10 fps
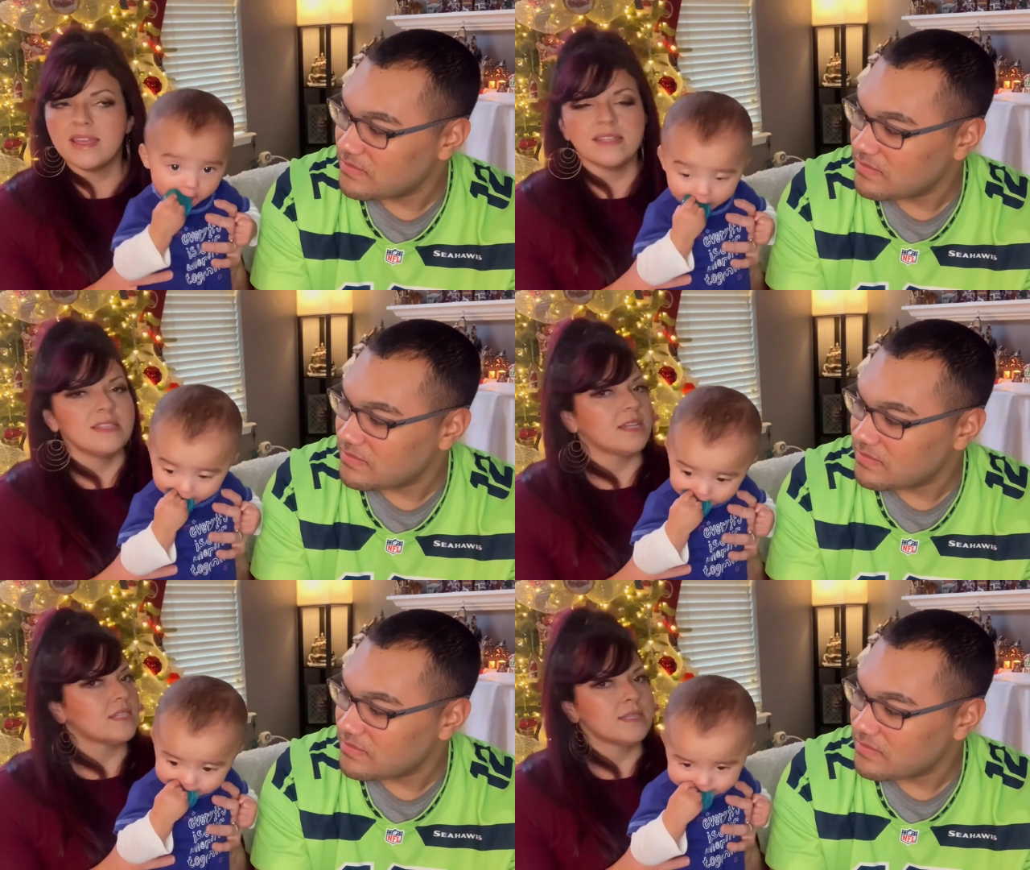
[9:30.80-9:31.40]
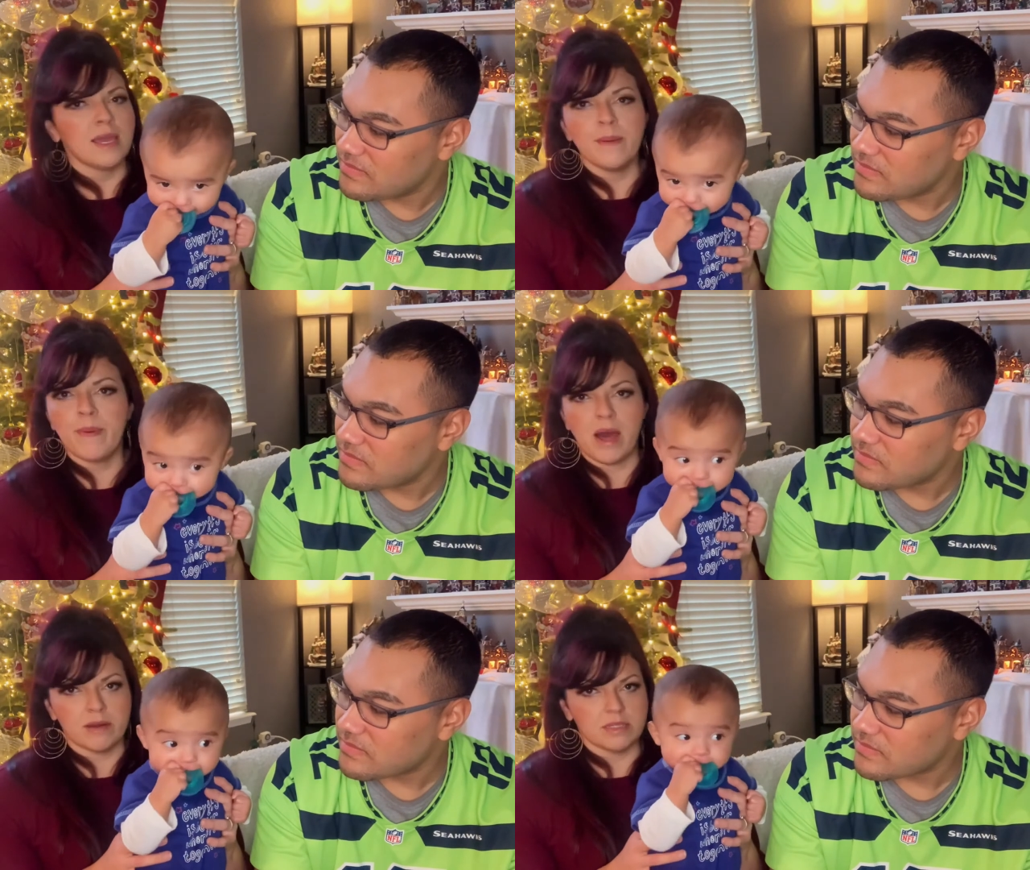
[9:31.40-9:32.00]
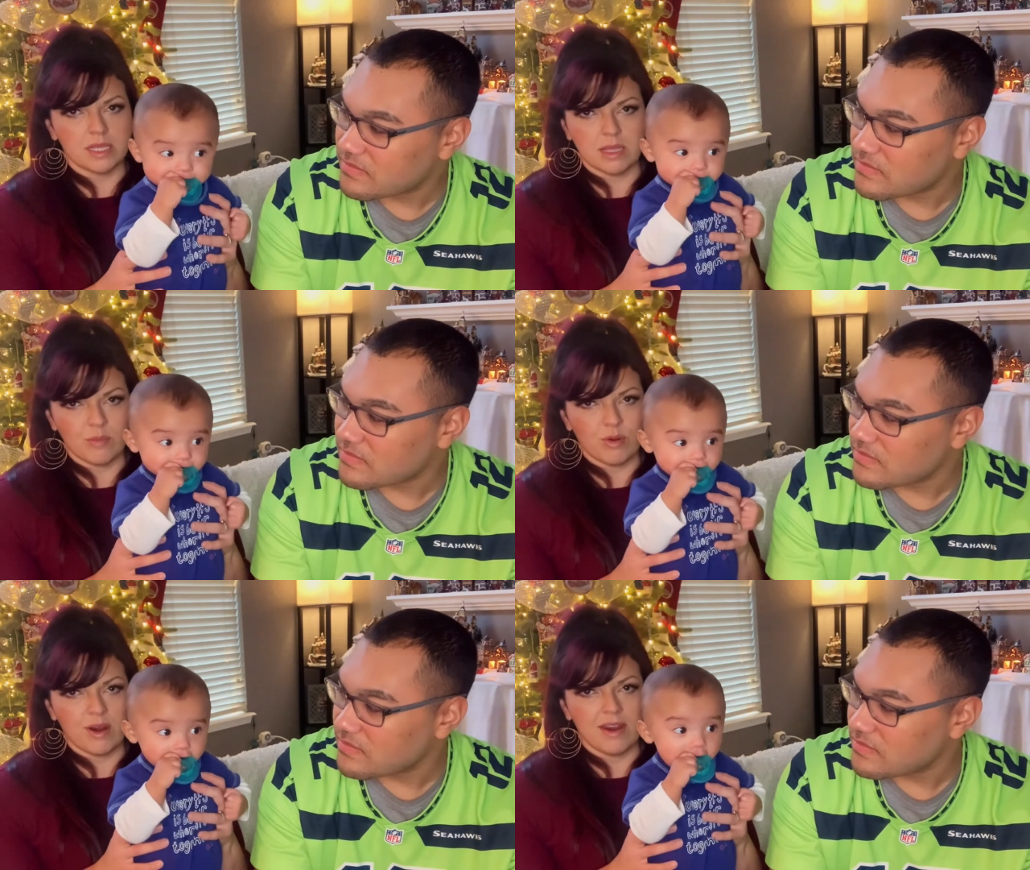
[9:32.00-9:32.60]
Speaker 1: doesn't take bottles
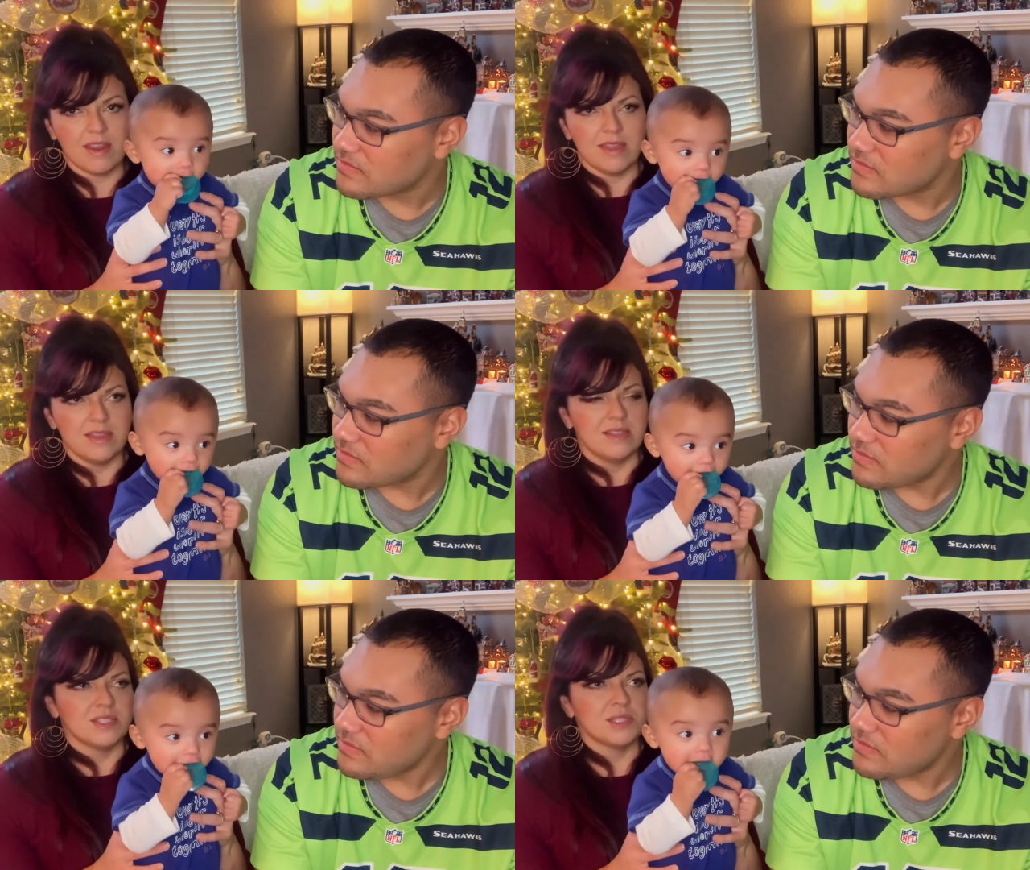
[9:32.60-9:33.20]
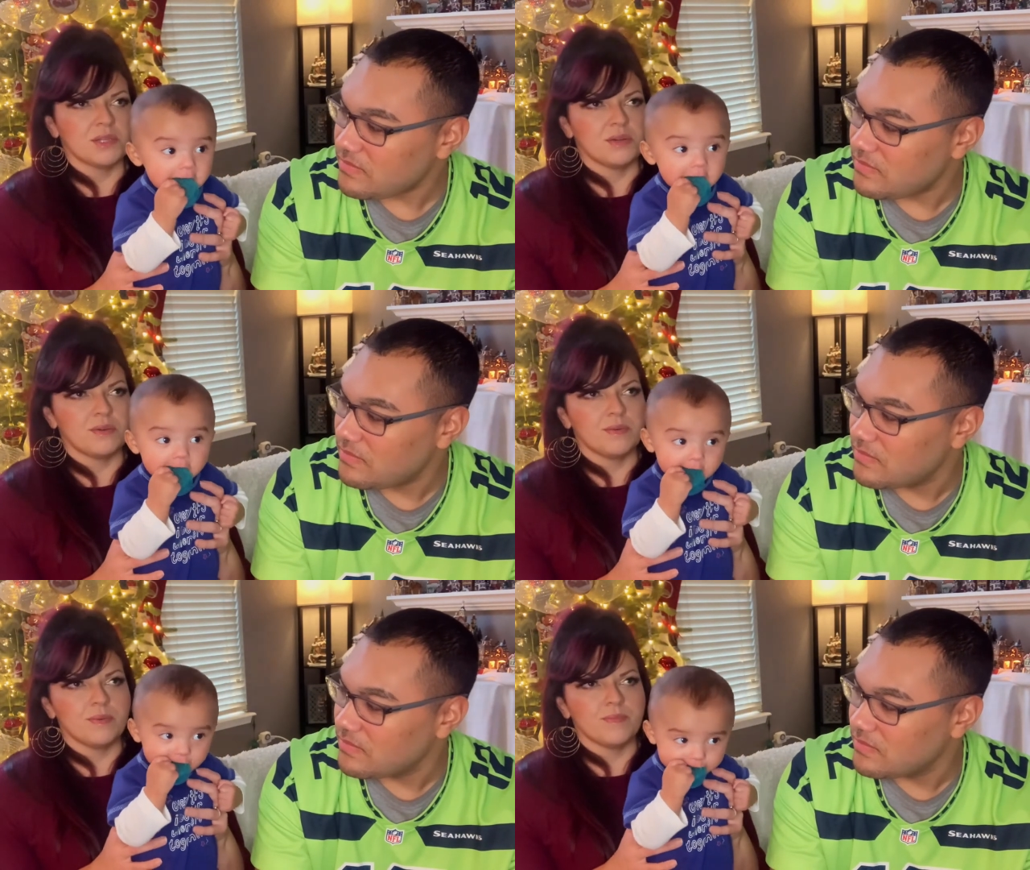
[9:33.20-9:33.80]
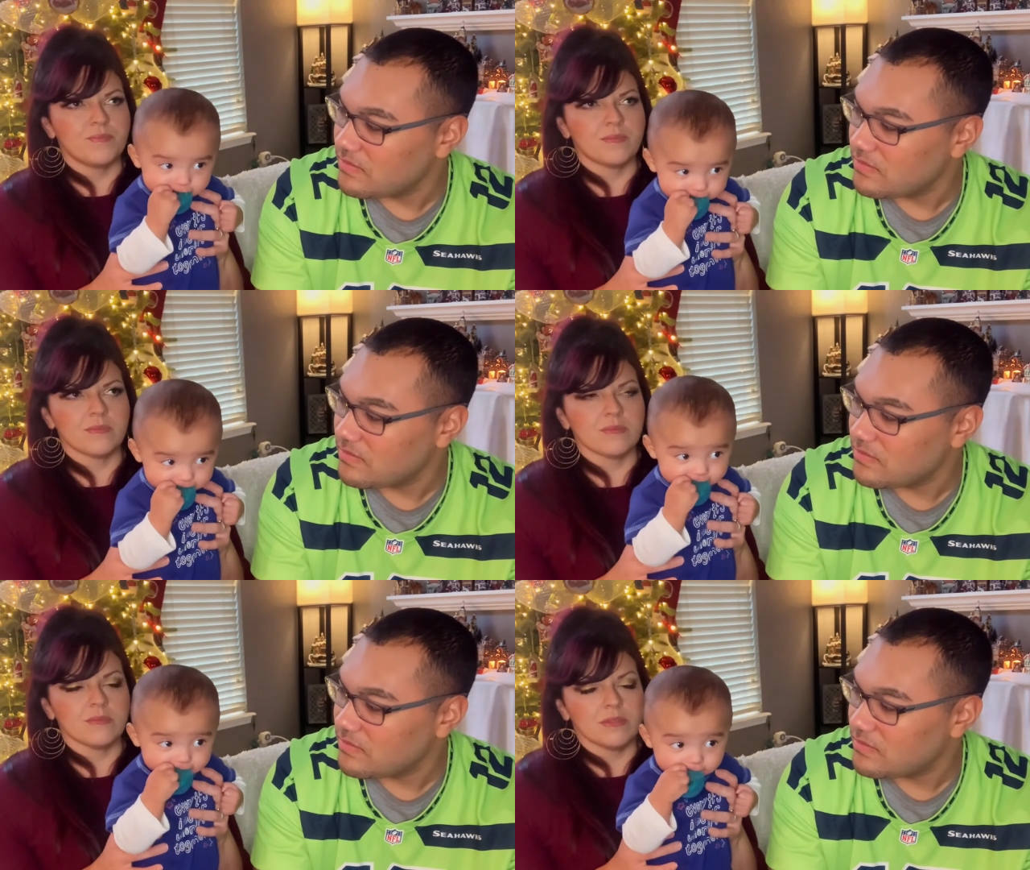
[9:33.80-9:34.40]
anymore. So
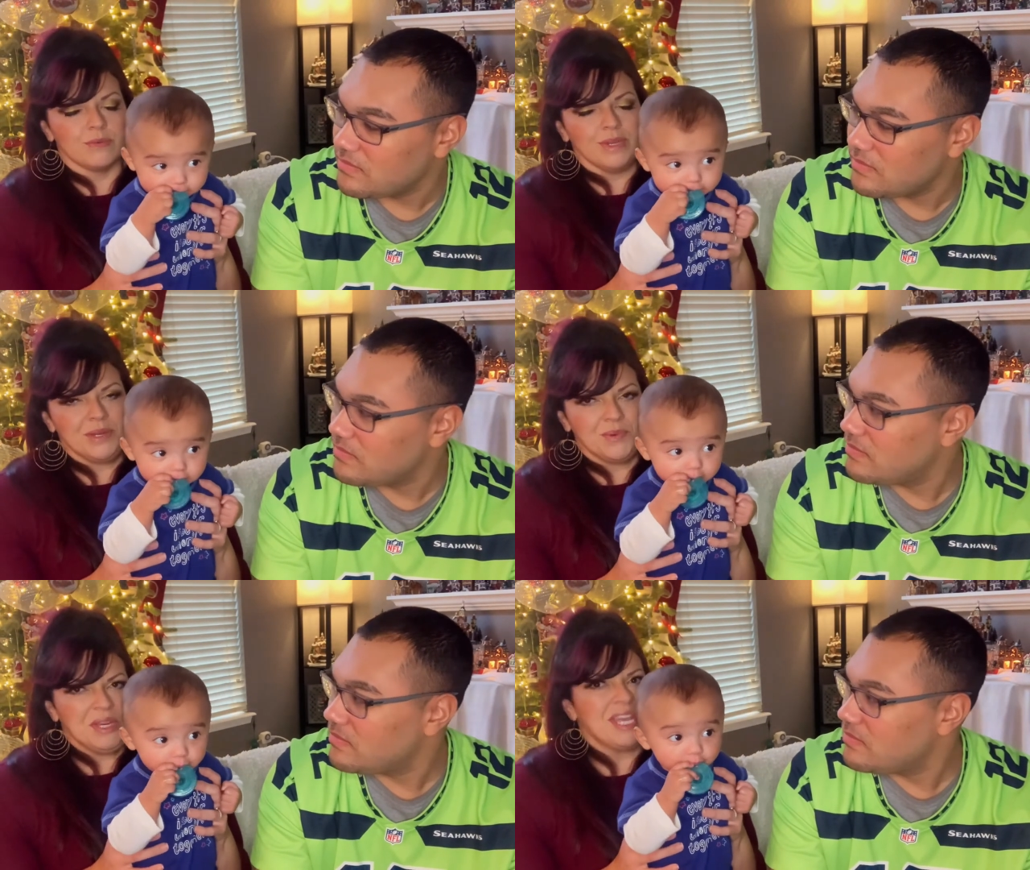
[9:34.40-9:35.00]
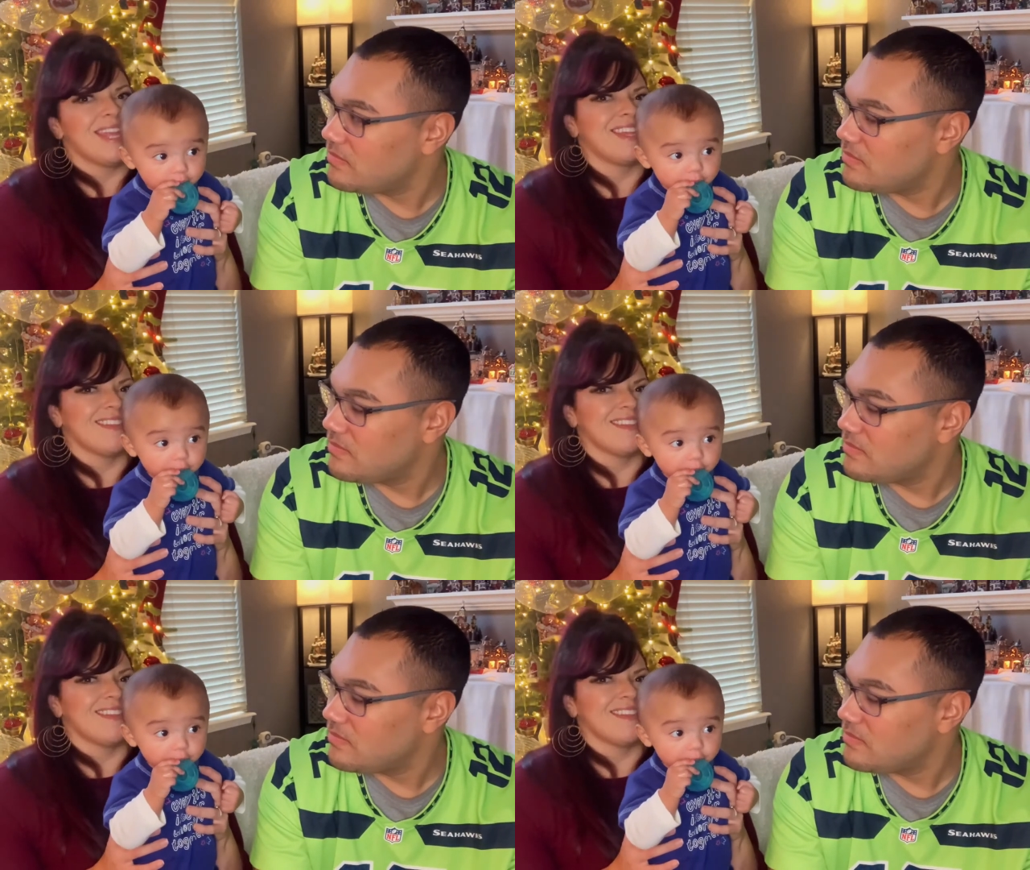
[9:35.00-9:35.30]
we're, we're getting